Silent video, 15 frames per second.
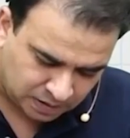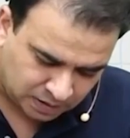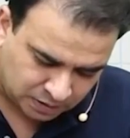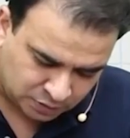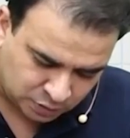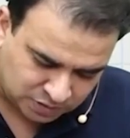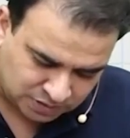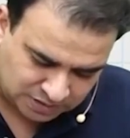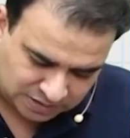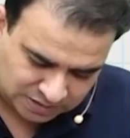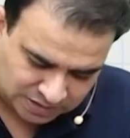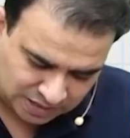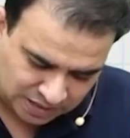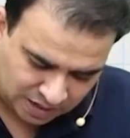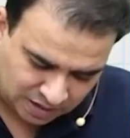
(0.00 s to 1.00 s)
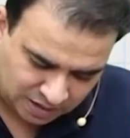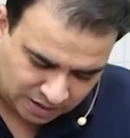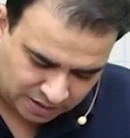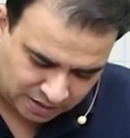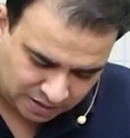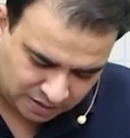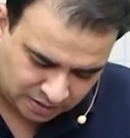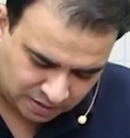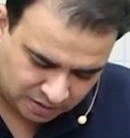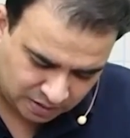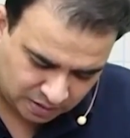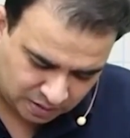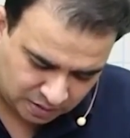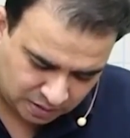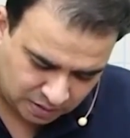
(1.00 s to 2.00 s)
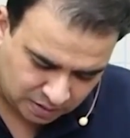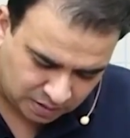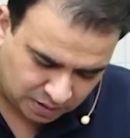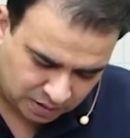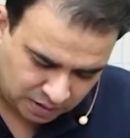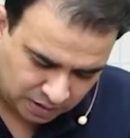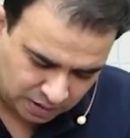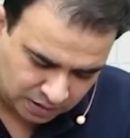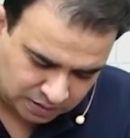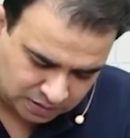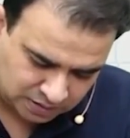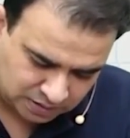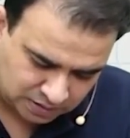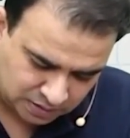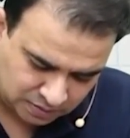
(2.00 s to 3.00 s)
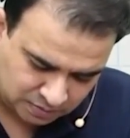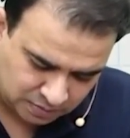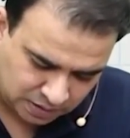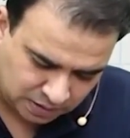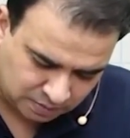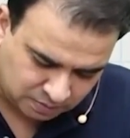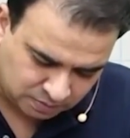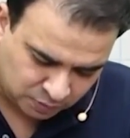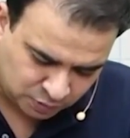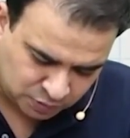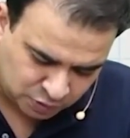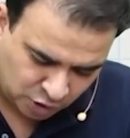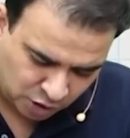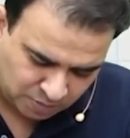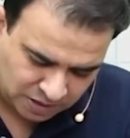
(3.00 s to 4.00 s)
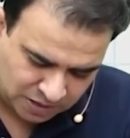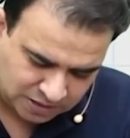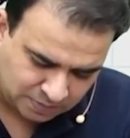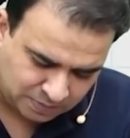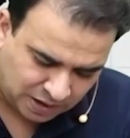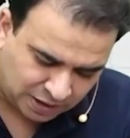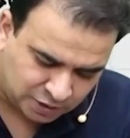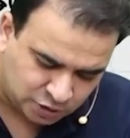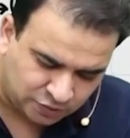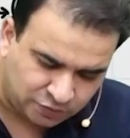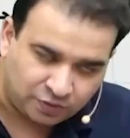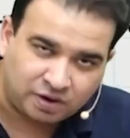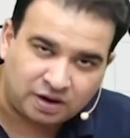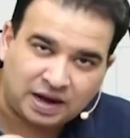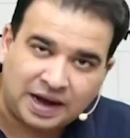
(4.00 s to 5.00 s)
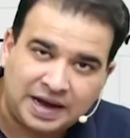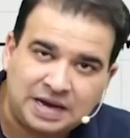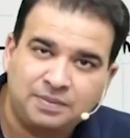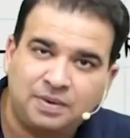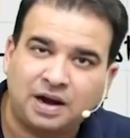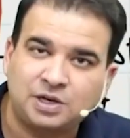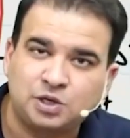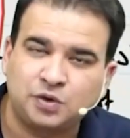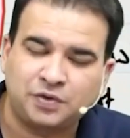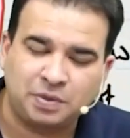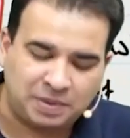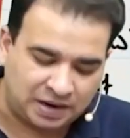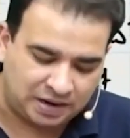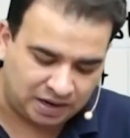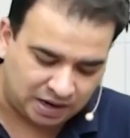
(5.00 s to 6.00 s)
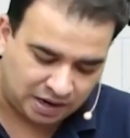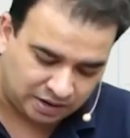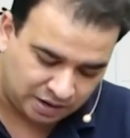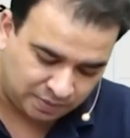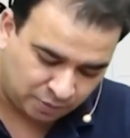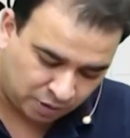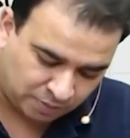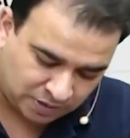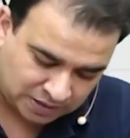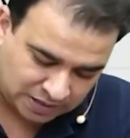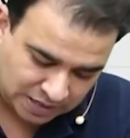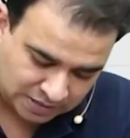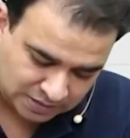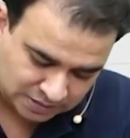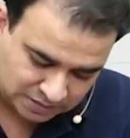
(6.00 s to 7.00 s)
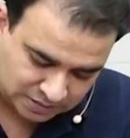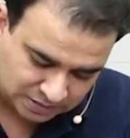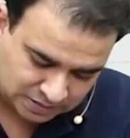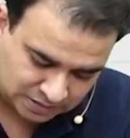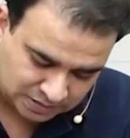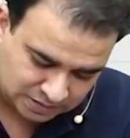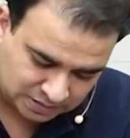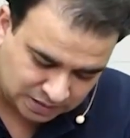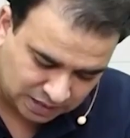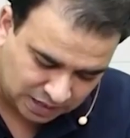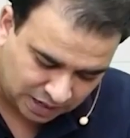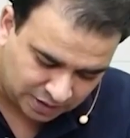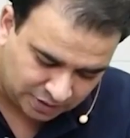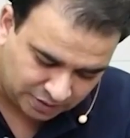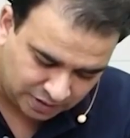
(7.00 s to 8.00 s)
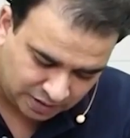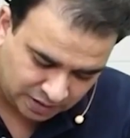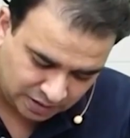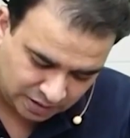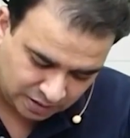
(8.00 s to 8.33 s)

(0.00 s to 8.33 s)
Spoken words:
So cystic artery is most commonly the right branch of hepatic artery proper. That is a cystic artery,